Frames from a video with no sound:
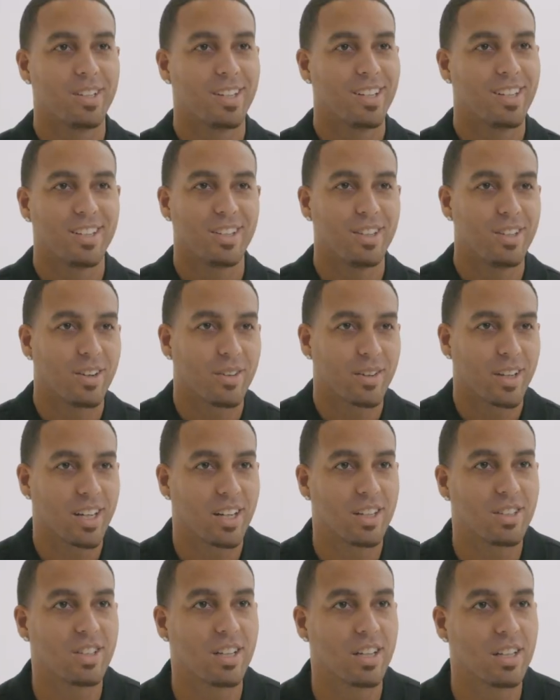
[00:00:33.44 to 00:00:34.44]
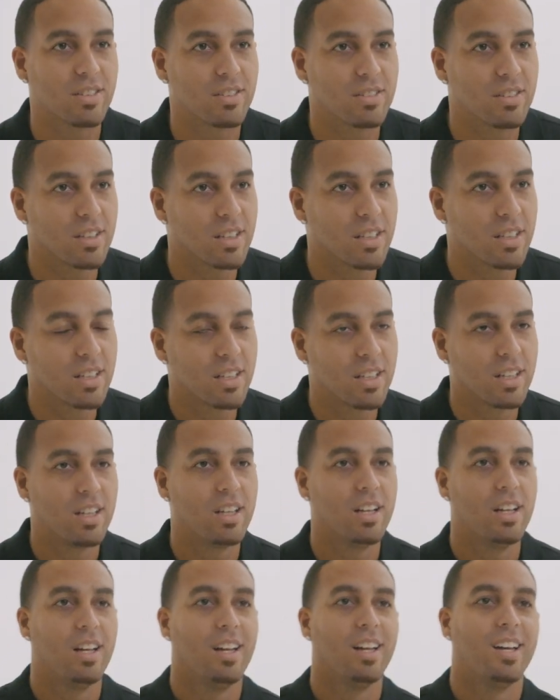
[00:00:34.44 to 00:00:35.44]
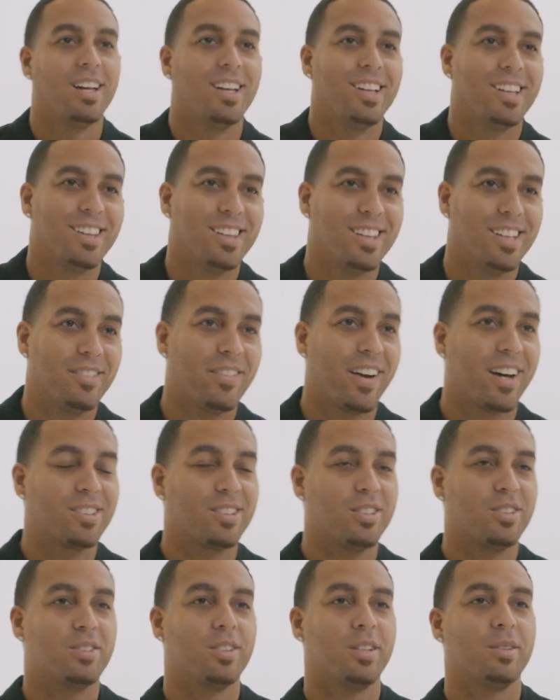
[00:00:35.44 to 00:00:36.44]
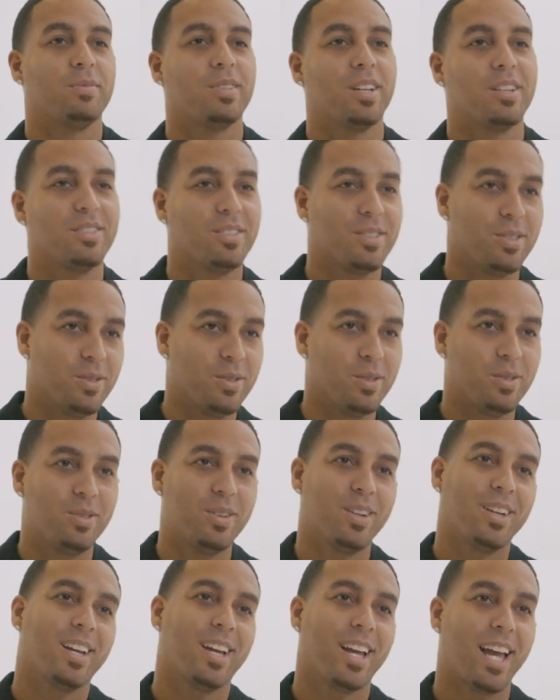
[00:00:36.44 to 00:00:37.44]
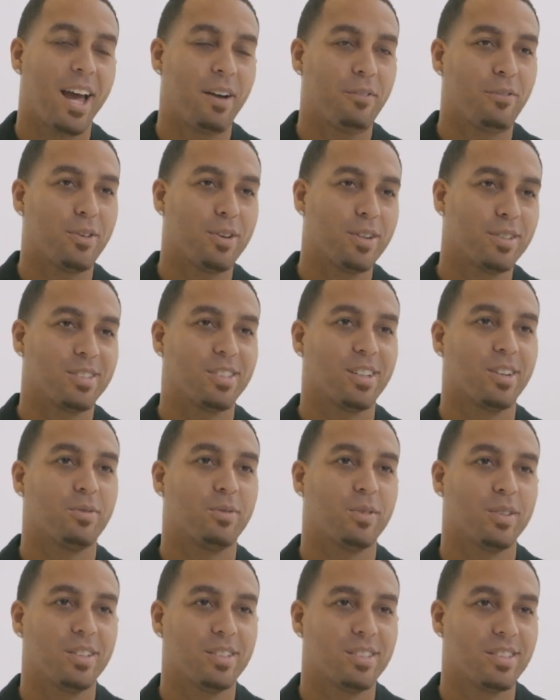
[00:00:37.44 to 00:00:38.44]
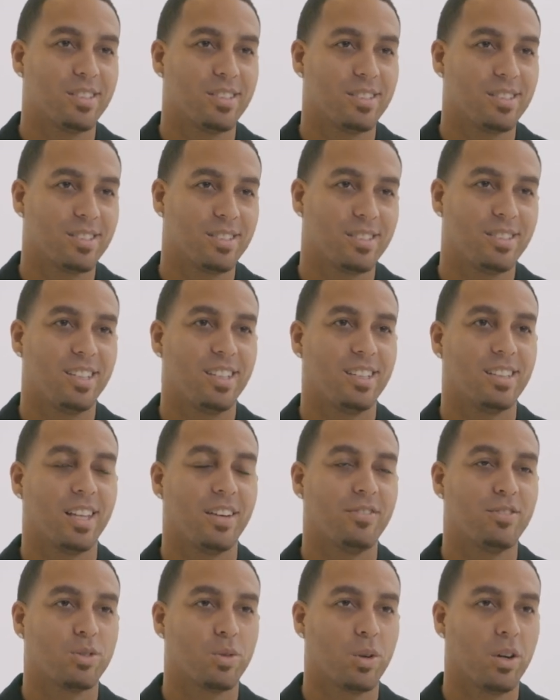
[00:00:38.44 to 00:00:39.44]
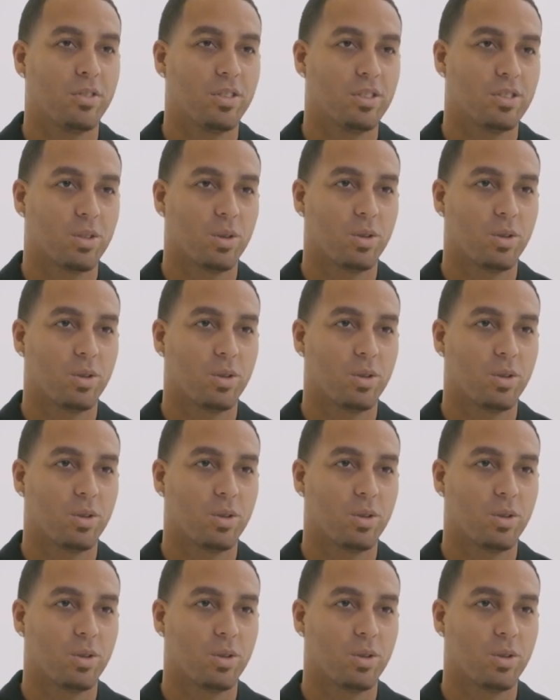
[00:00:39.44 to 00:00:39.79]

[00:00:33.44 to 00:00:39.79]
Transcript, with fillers: you don't get a chance to live out the dreams that you have for yourself when you're 10, 11, 12 years